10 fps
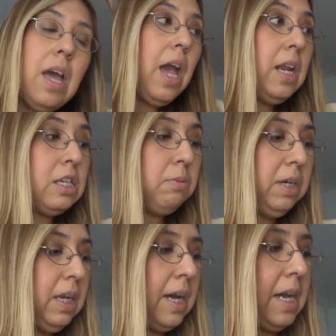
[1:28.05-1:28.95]
and it's
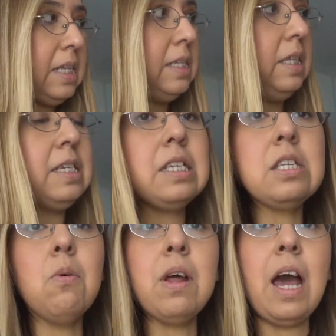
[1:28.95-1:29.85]
pretty nice this is
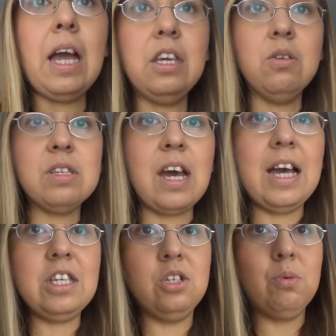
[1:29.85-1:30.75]
the one i use
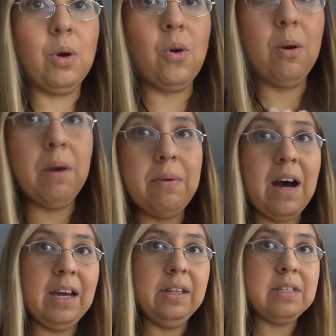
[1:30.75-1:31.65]
guys to record my
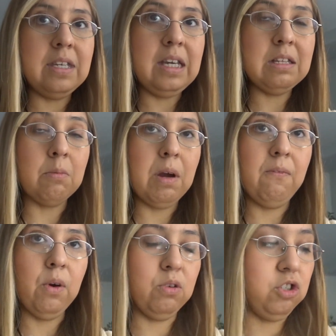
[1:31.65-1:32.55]
behind the scenes for my
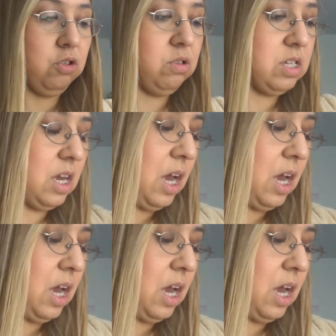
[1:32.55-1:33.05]
photo shoots